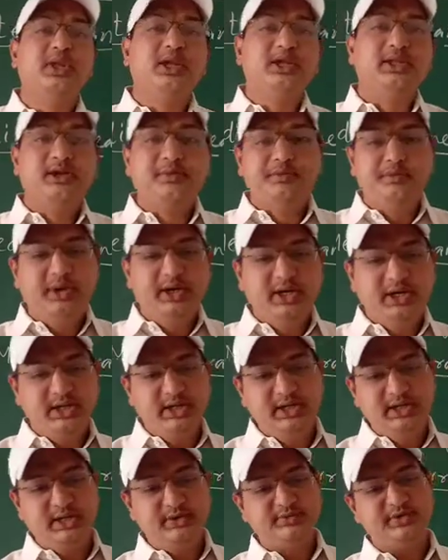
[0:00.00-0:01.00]
the
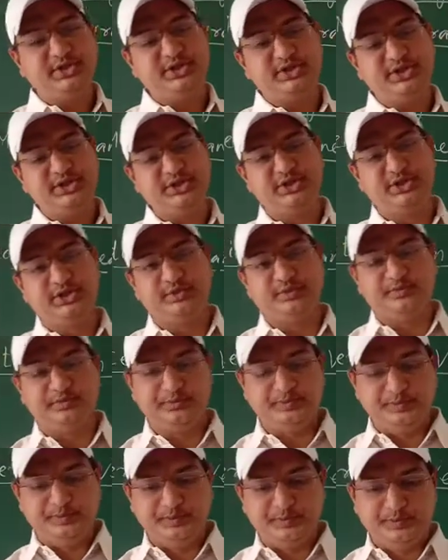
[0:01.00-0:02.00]
Mediterranean vegetation
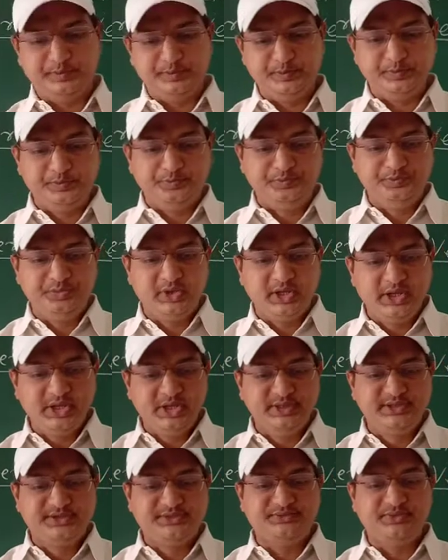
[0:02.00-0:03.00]

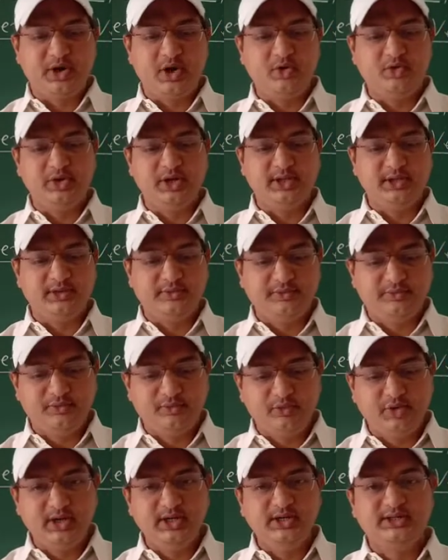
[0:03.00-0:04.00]
is found in the
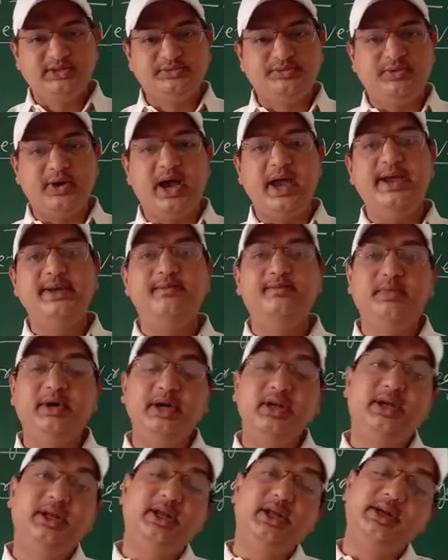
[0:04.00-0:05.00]
world's 5
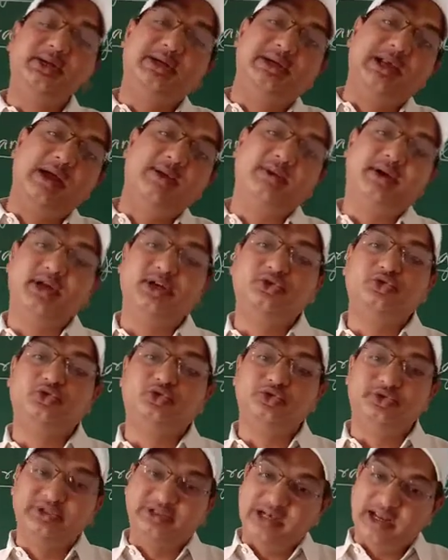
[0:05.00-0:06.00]
Mediterranean climatic zones.
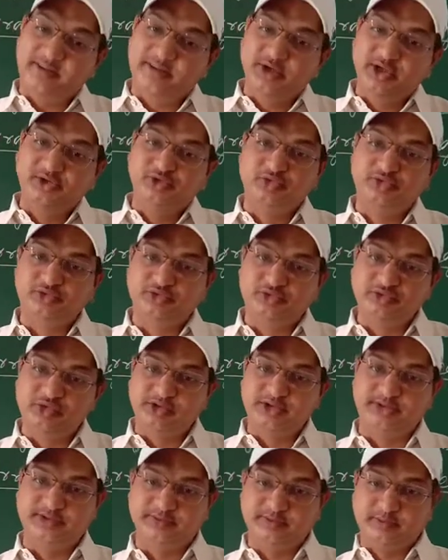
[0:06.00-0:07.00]
Climatic zones, students.
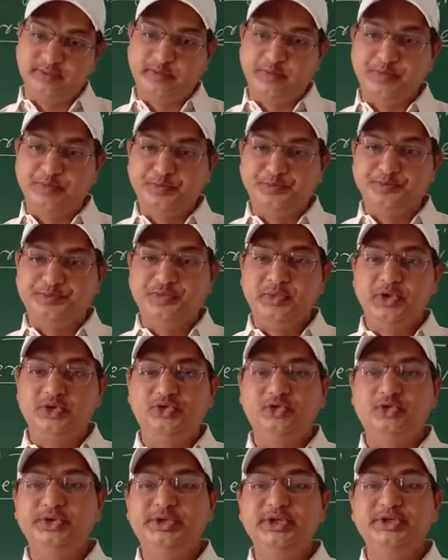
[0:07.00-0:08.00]
So
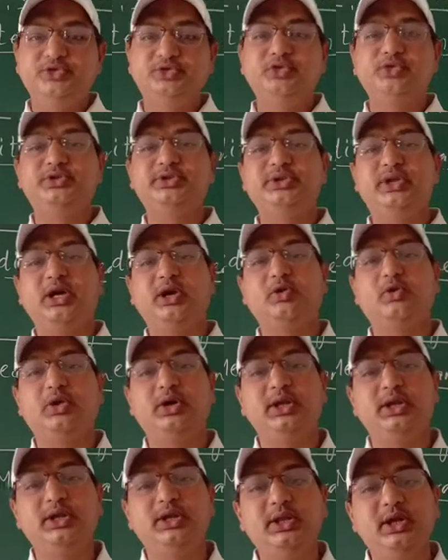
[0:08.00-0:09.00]
these zones are located
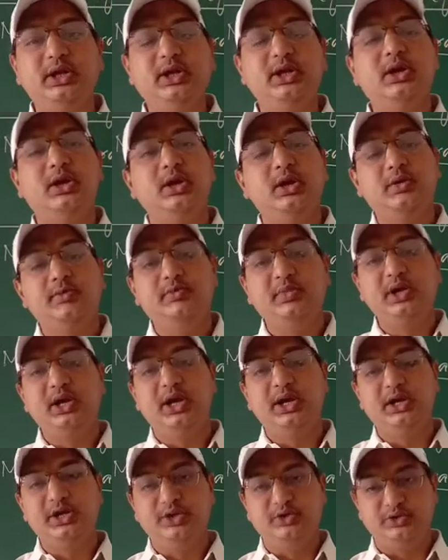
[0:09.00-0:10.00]
in the mid
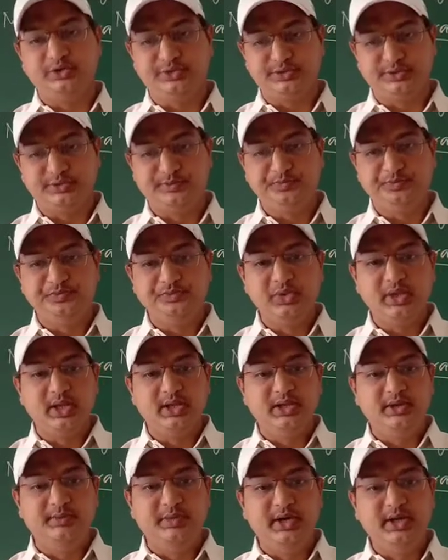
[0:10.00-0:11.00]
latitudes. The
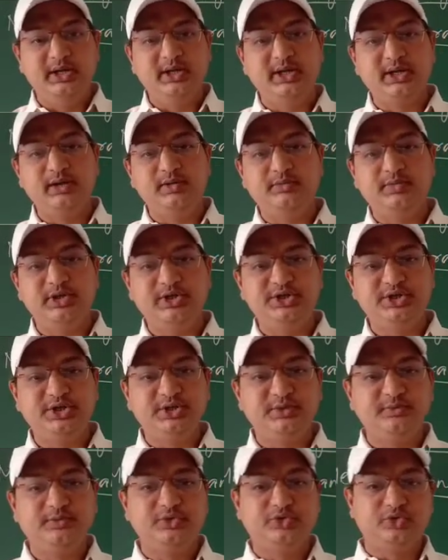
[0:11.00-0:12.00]
Mediterranean
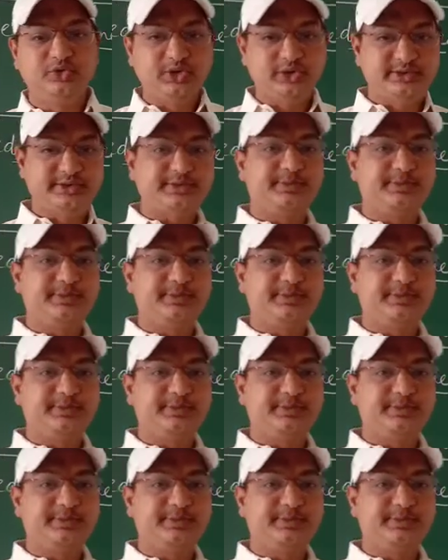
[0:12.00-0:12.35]
basin, students,